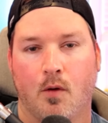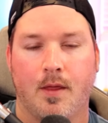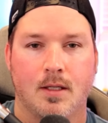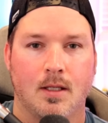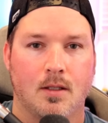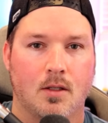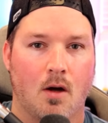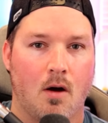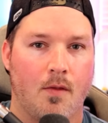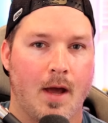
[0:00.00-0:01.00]
For this
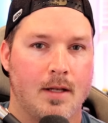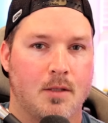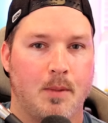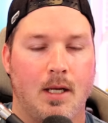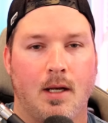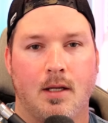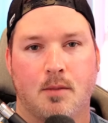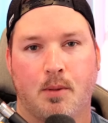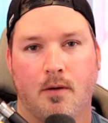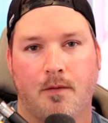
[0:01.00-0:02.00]
install, that speed
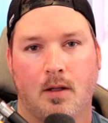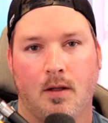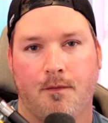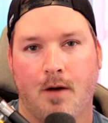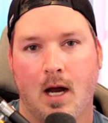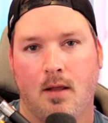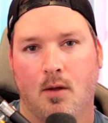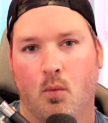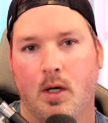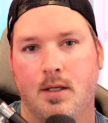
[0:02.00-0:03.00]
is perfectly
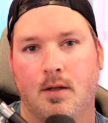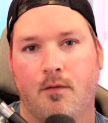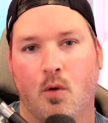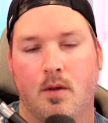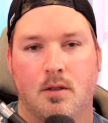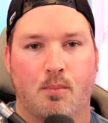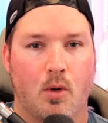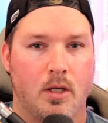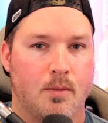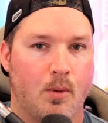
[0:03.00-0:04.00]
fine. The reason for this
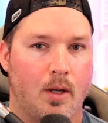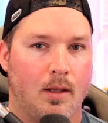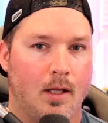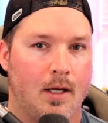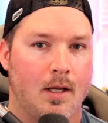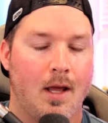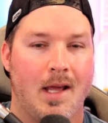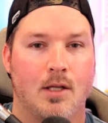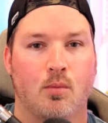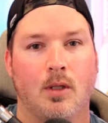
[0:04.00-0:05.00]
point-to-point -point link
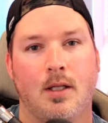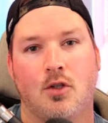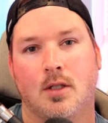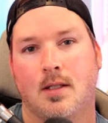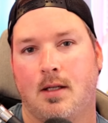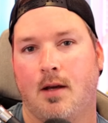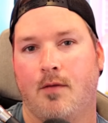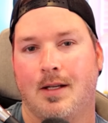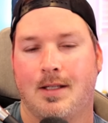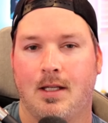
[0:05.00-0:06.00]
is really just to
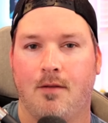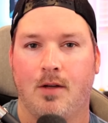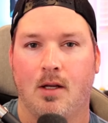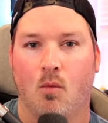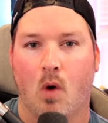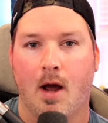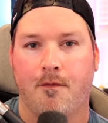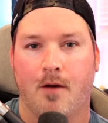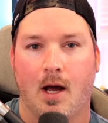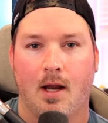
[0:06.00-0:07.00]
give a TV
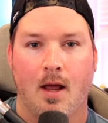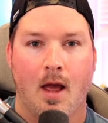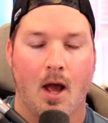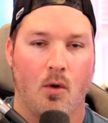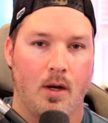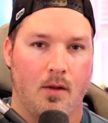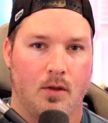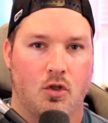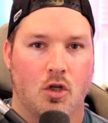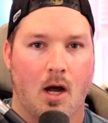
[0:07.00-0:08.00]
Wi-Fi out
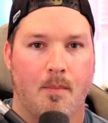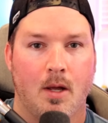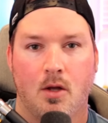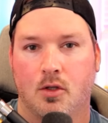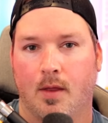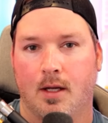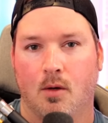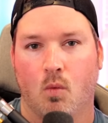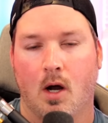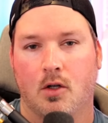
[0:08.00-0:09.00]
in the shop so they
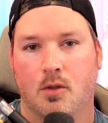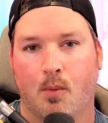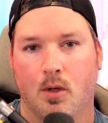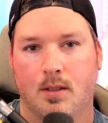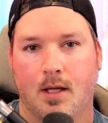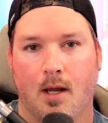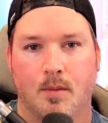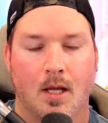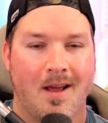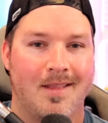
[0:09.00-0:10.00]
could watch sports
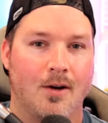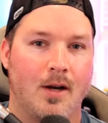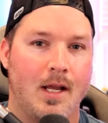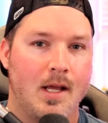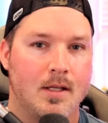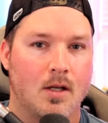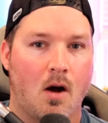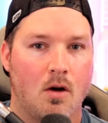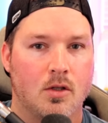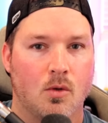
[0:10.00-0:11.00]
games. There is
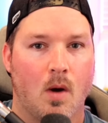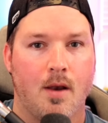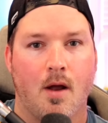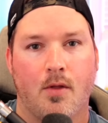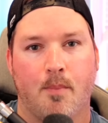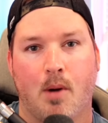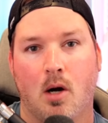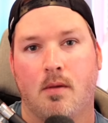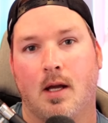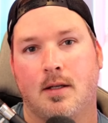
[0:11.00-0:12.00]
also another
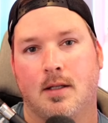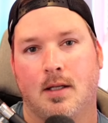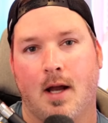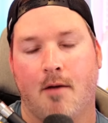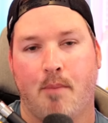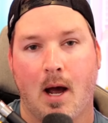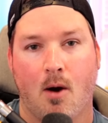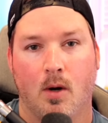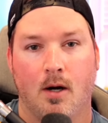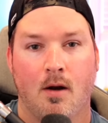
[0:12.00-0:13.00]
barn that doesn't have
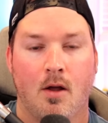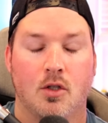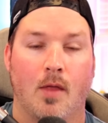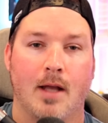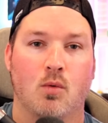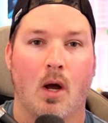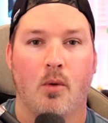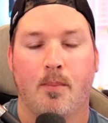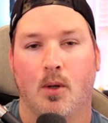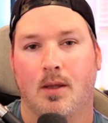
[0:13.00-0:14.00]
power, so that's why
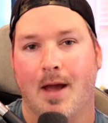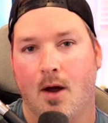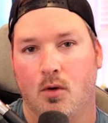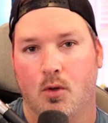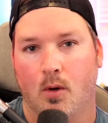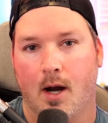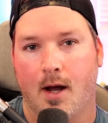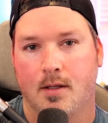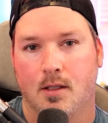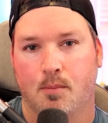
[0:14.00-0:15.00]
we put the outdoor
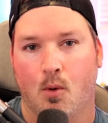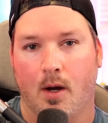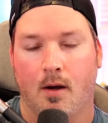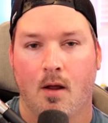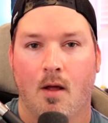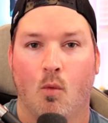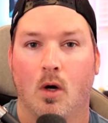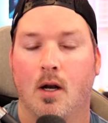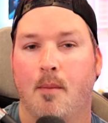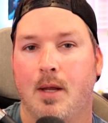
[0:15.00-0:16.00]
access point.
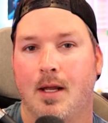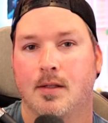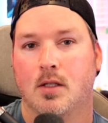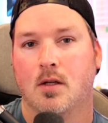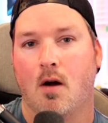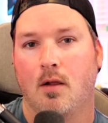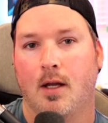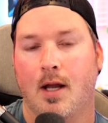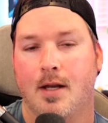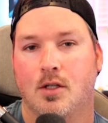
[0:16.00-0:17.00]
We're going to be
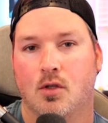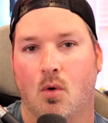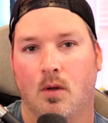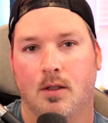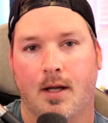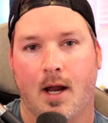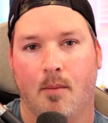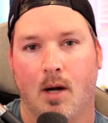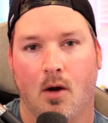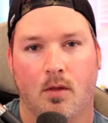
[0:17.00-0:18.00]
installing a solar
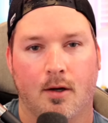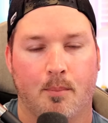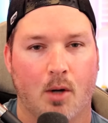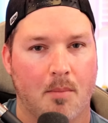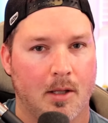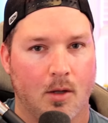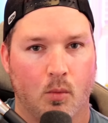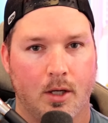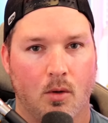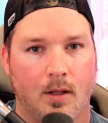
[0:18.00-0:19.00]
camera out there, probably
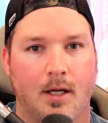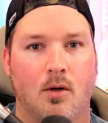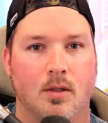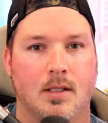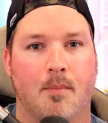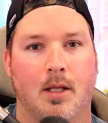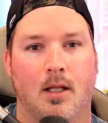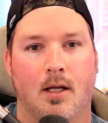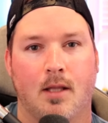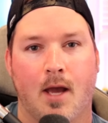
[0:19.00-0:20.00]
a Reolink or something
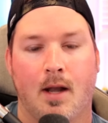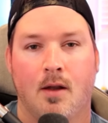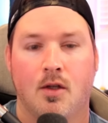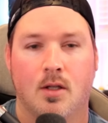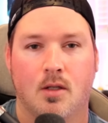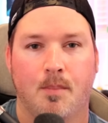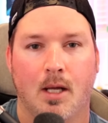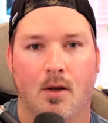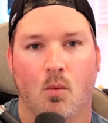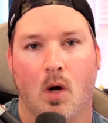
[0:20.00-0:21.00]
like that, just to
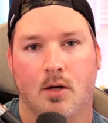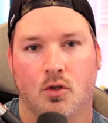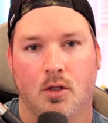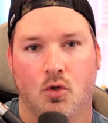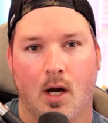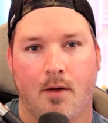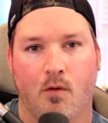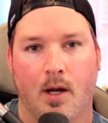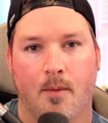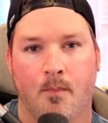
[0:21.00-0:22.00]
be able to watch the driveway.